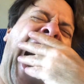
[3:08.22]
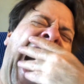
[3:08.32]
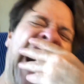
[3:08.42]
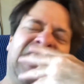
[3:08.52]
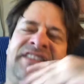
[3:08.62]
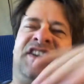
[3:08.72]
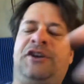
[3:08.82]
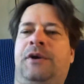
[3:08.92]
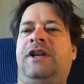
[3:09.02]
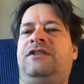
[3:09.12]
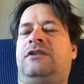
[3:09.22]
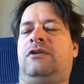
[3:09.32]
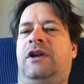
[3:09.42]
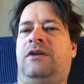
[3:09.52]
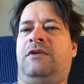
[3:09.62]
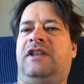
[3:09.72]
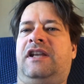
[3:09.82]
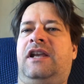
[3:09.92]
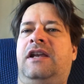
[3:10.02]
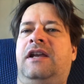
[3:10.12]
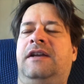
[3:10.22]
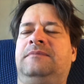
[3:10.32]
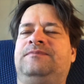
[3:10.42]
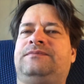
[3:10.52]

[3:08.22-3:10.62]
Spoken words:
green screen with the keying,